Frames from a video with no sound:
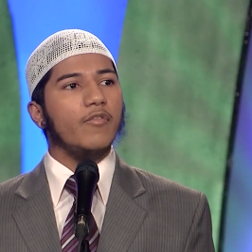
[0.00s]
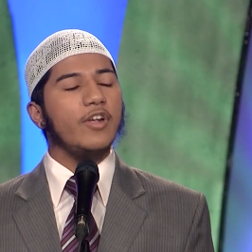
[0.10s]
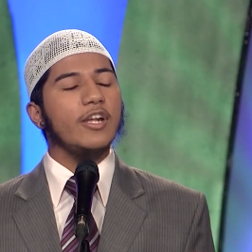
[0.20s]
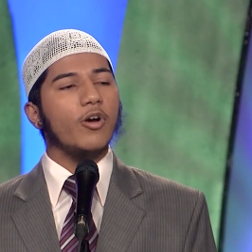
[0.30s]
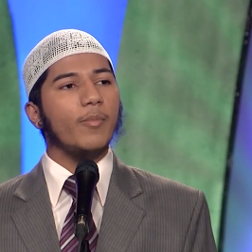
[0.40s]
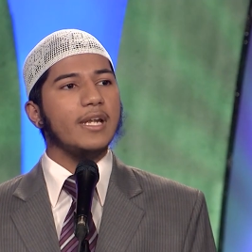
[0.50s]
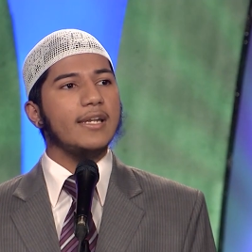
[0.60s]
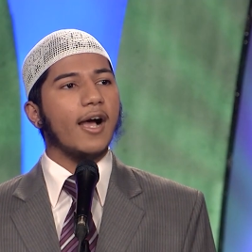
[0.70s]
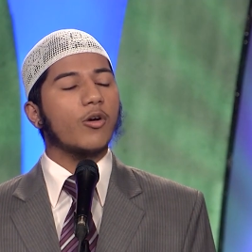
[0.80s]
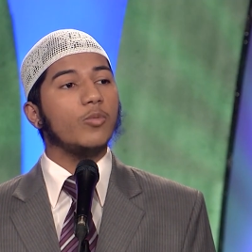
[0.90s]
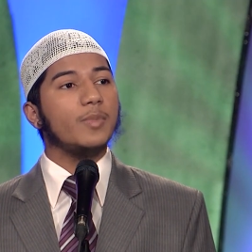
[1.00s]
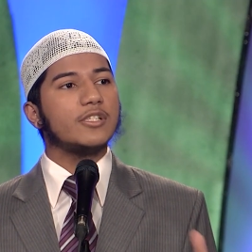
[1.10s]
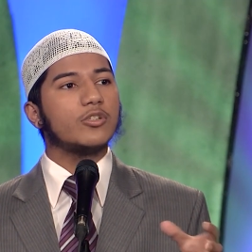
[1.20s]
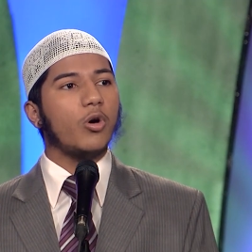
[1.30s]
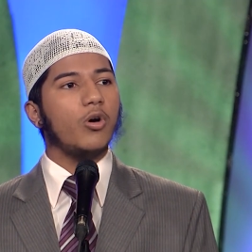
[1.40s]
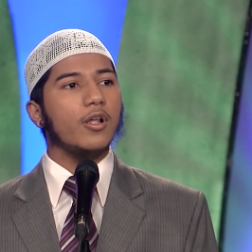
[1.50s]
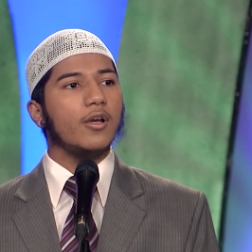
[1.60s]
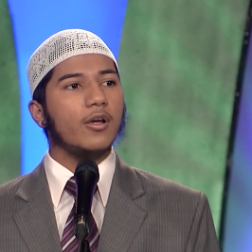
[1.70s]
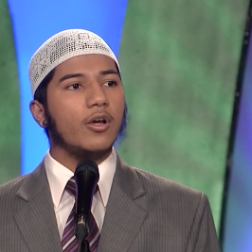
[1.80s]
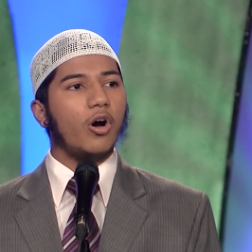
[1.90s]
video media could be stored
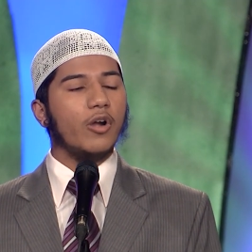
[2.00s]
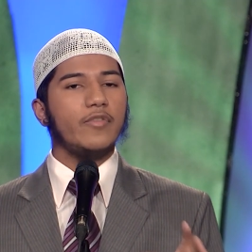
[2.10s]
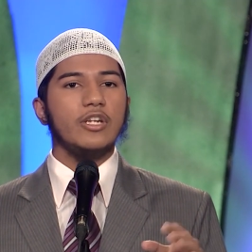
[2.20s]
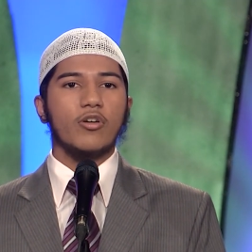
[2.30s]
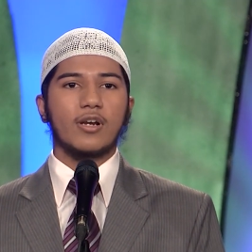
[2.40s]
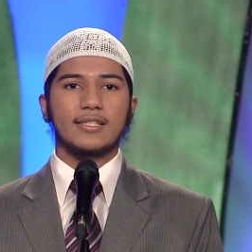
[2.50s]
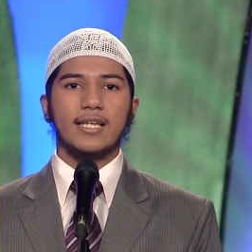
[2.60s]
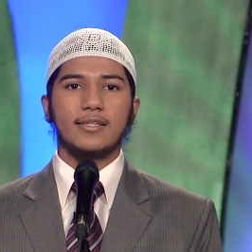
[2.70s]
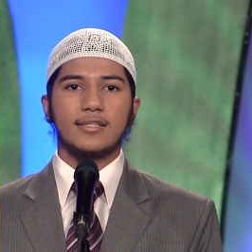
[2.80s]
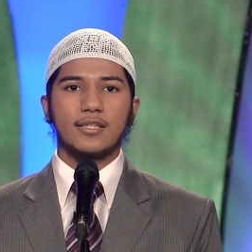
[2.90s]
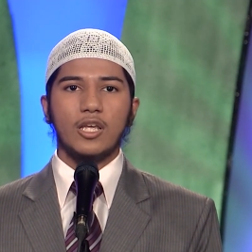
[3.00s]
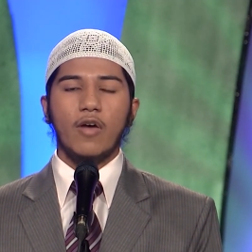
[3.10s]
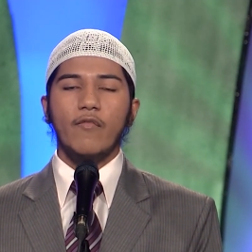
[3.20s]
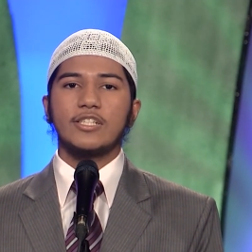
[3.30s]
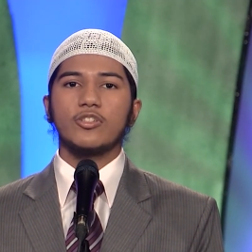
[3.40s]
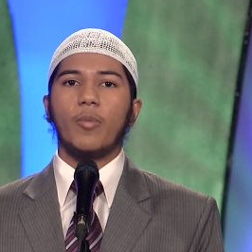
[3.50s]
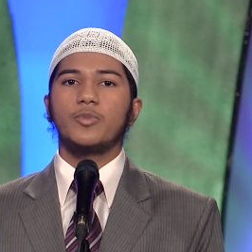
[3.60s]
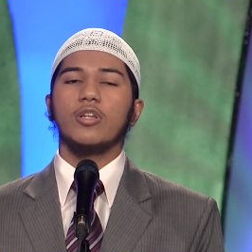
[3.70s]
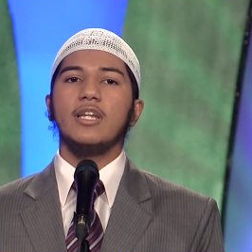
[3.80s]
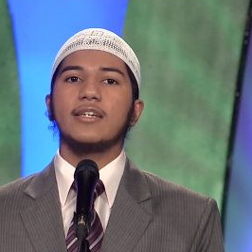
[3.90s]
on video cassettes, which is
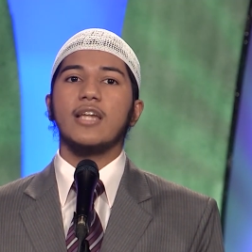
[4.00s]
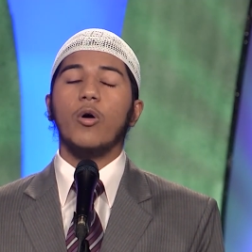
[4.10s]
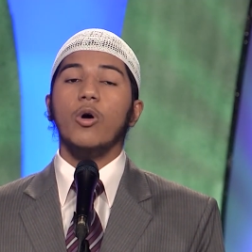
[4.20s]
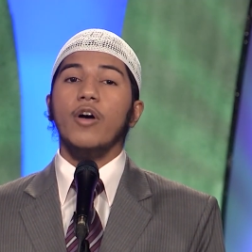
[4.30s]
obsolete now.